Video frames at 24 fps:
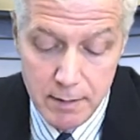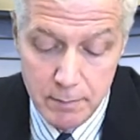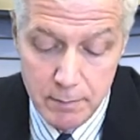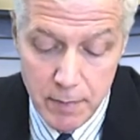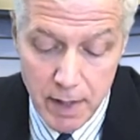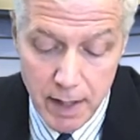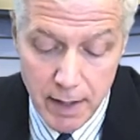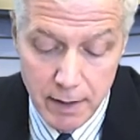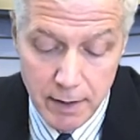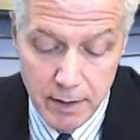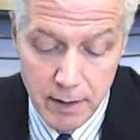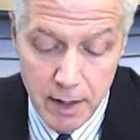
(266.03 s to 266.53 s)

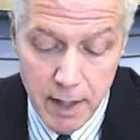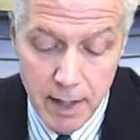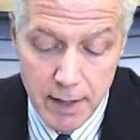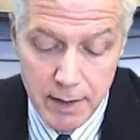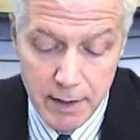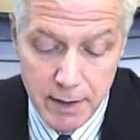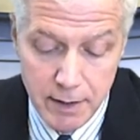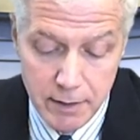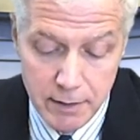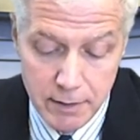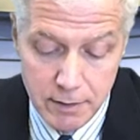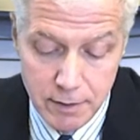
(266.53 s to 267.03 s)
My God,
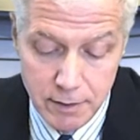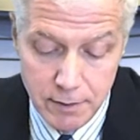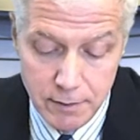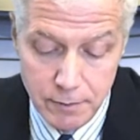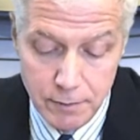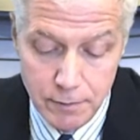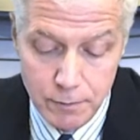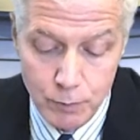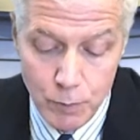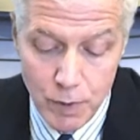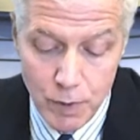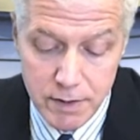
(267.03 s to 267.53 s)
he
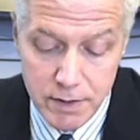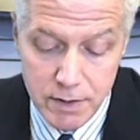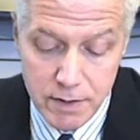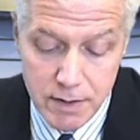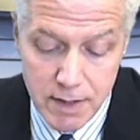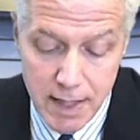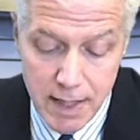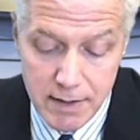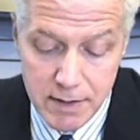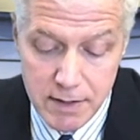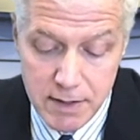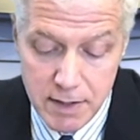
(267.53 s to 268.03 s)
continued, what does
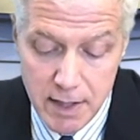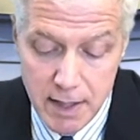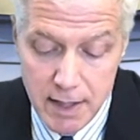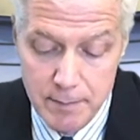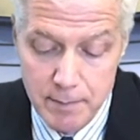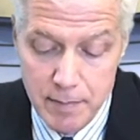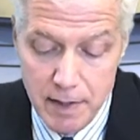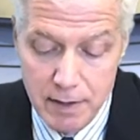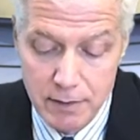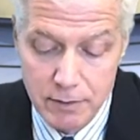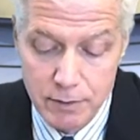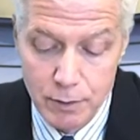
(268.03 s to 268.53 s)
that say
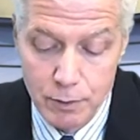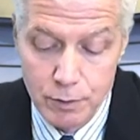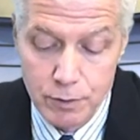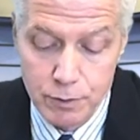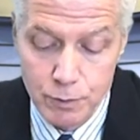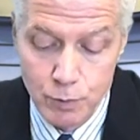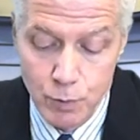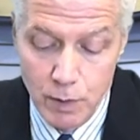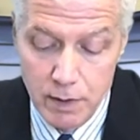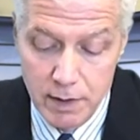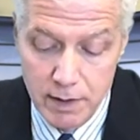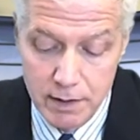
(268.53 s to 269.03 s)
about
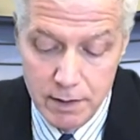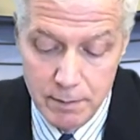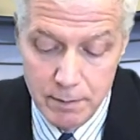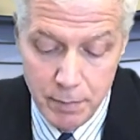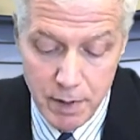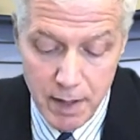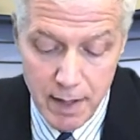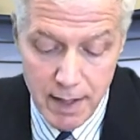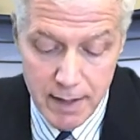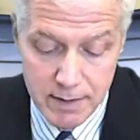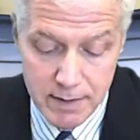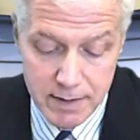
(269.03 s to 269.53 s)
those willing to
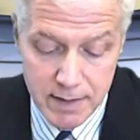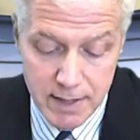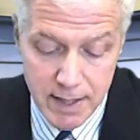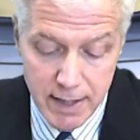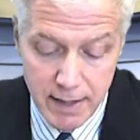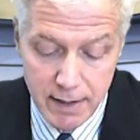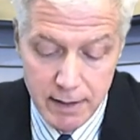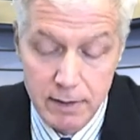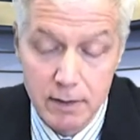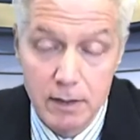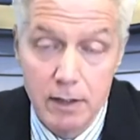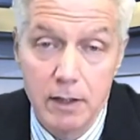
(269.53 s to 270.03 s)
buy a
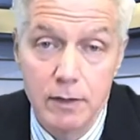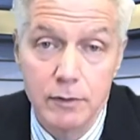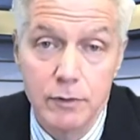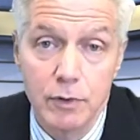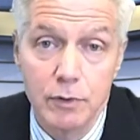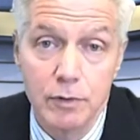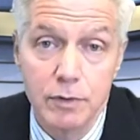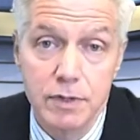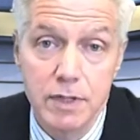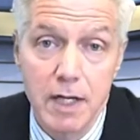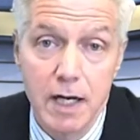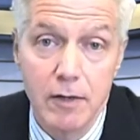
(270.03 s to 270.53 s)
ticket on
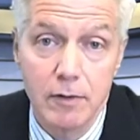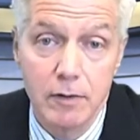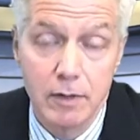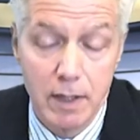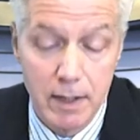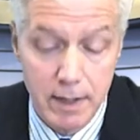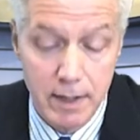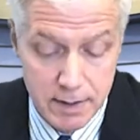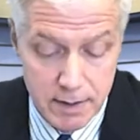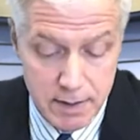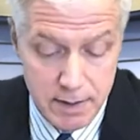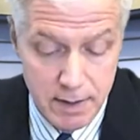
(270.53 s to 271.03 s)
those
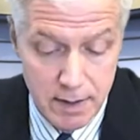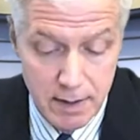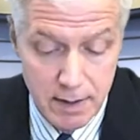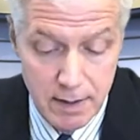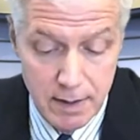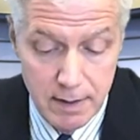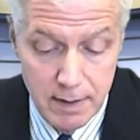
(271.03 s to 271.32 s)
airlines?